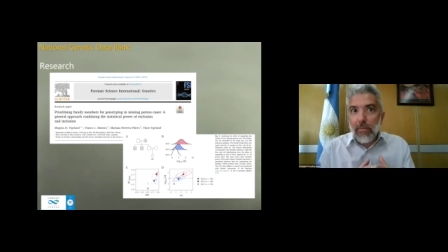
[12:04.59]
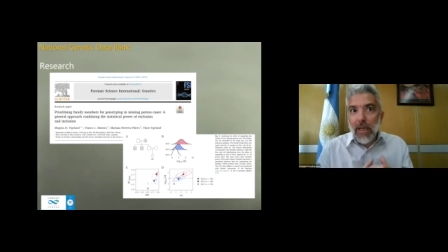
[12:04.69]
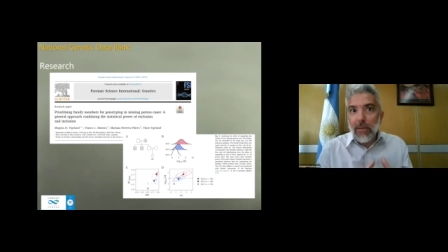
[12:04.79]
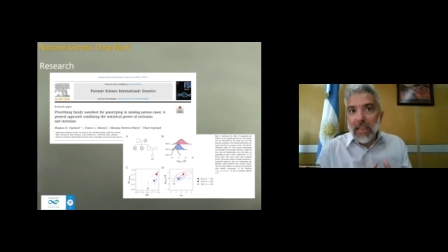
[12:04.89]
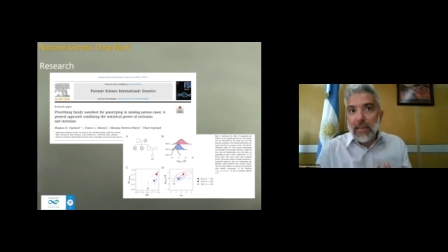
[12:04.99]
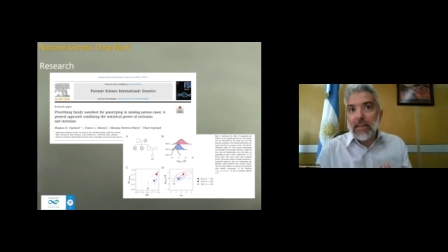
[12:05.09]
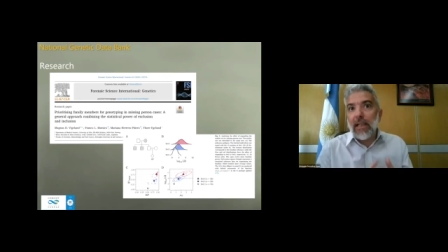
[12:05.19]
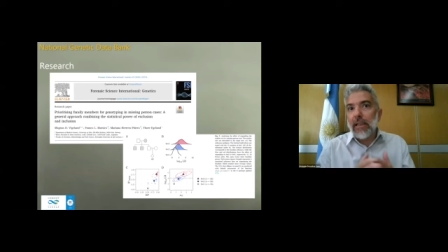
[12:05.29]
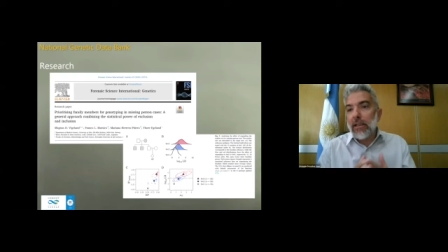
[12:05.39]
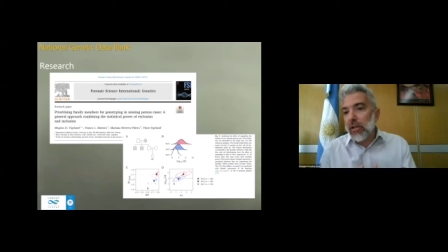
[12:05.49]
may be
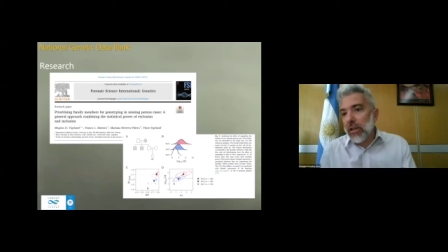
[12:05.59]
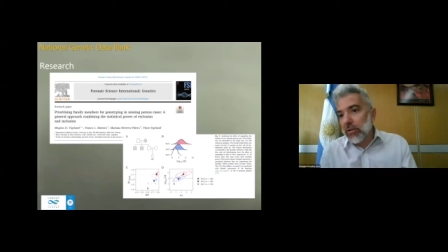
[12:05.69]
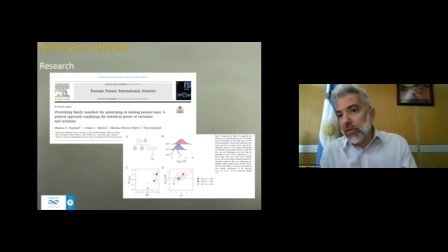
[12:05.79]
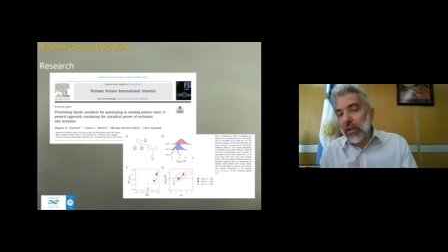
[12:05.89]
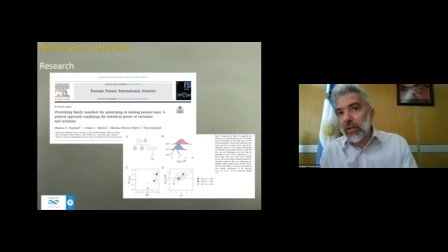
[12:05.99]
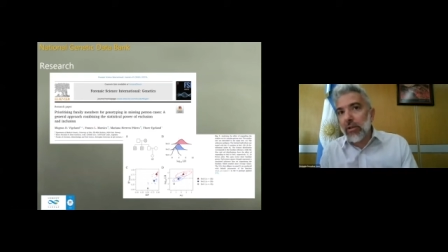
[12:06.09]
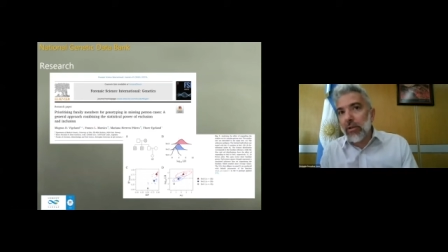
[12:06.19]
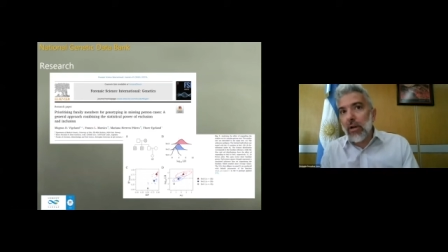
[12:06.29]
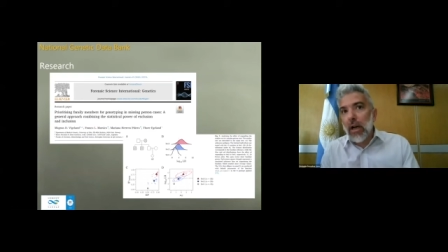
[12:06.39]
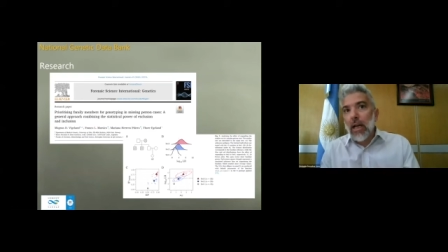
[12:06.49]
necessary in order to
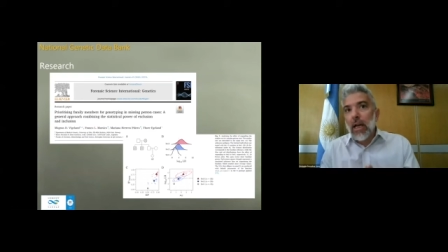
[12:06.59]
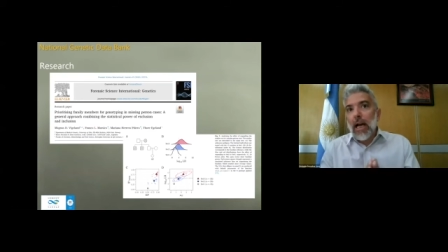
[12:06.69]
secure